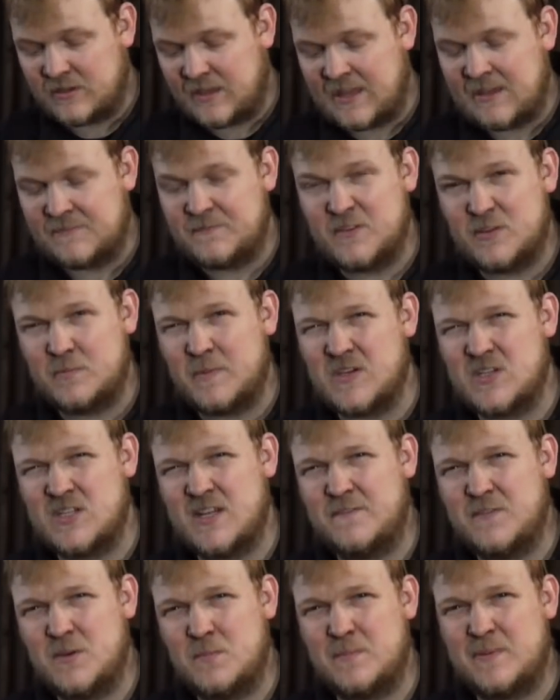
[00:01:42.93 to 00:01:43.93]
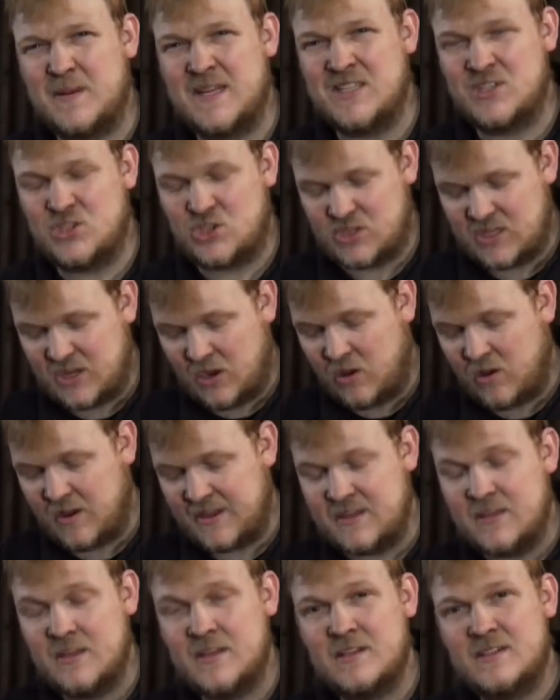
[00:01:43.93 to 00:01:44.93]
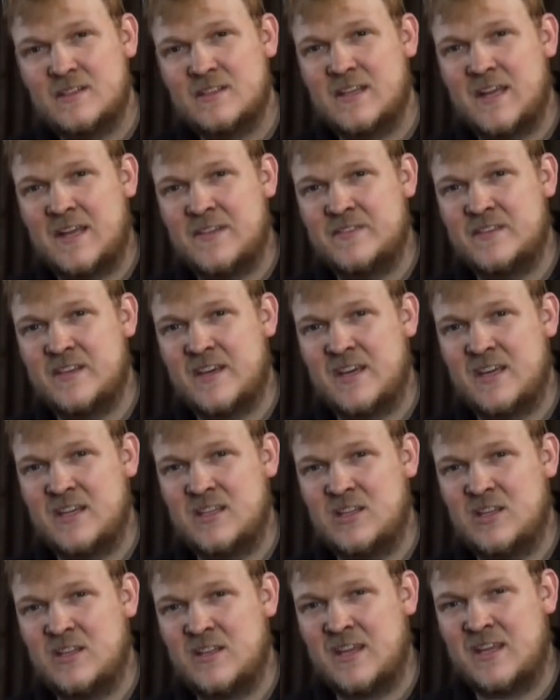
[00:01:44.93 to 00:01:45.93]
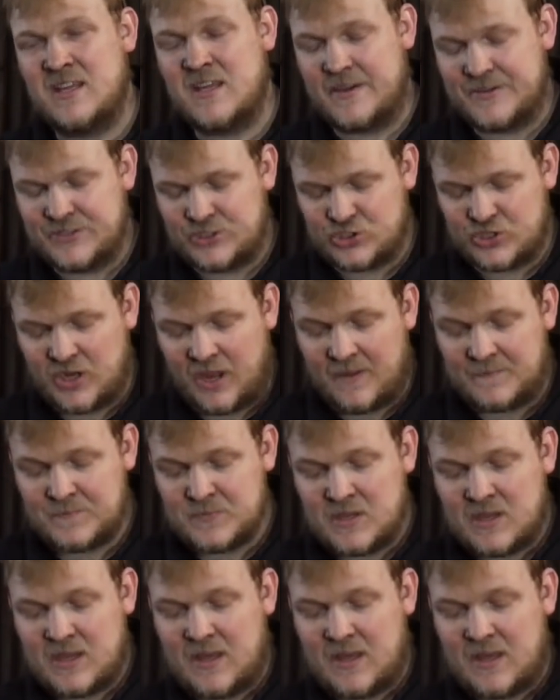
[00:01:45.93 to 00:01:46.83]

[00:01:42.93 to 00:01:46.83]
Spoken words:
especially if you pinch the eye and you then get a shut.